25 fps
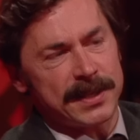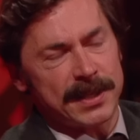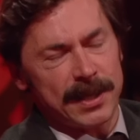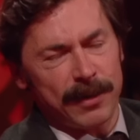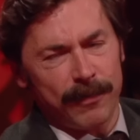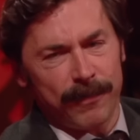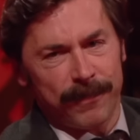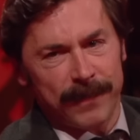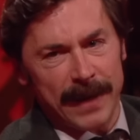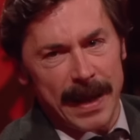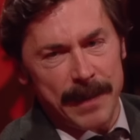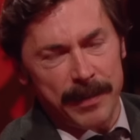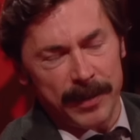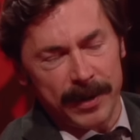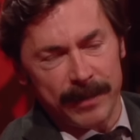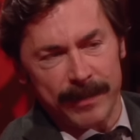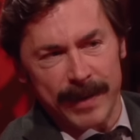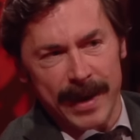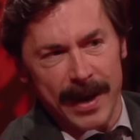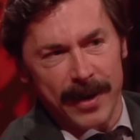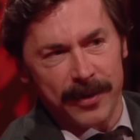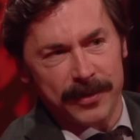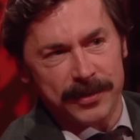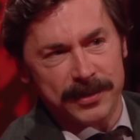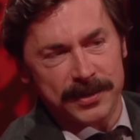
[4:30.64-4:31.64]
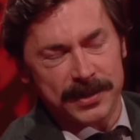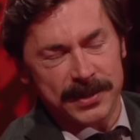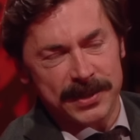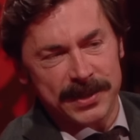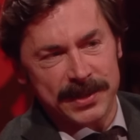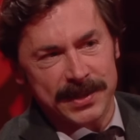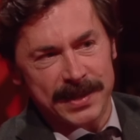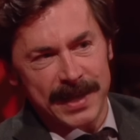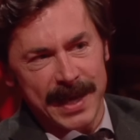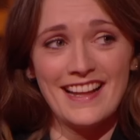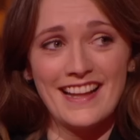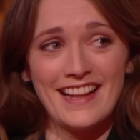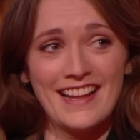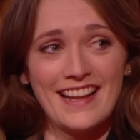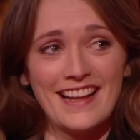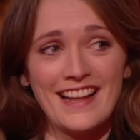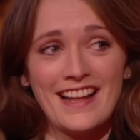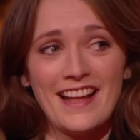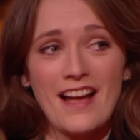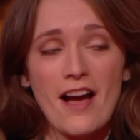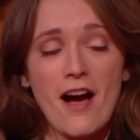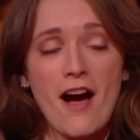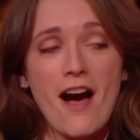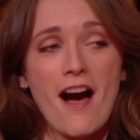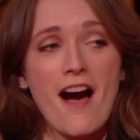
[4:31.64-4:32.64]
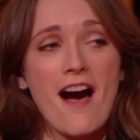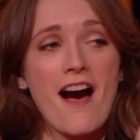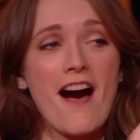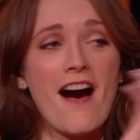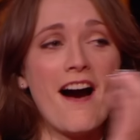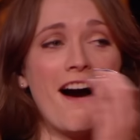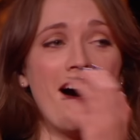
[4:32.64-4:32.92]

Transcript: still flapping about to this day. You,